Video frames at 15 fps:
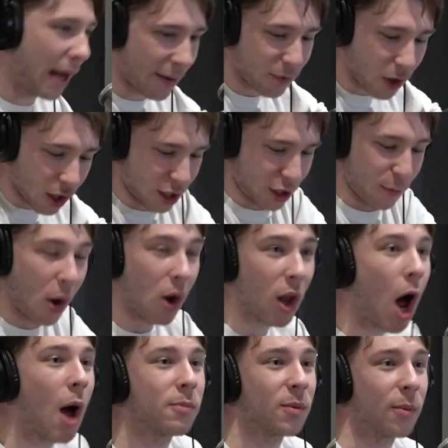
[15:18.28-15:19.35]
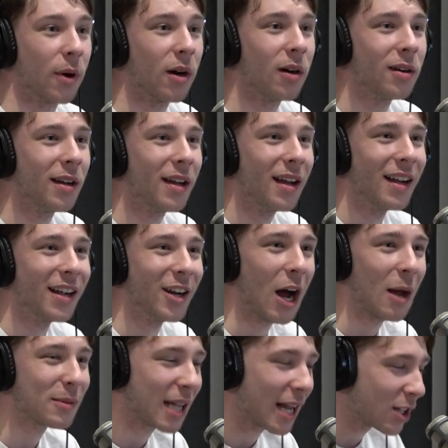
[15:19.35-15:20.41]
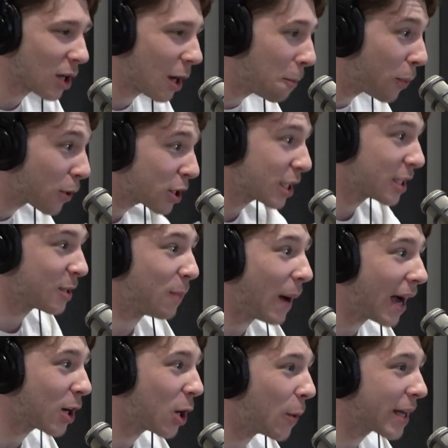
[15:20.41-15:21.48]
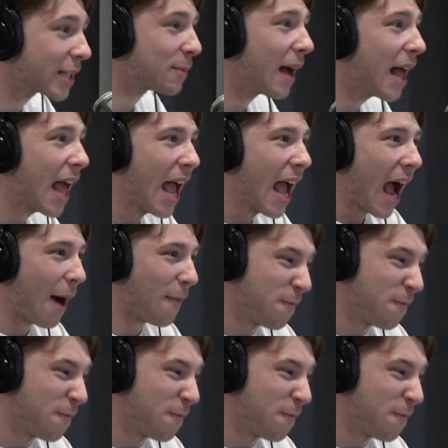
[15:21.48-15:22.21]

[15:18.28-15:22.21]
I've got small arms, bro. You know what I'm saying? So I'm pushing this bike all the way to my... I'm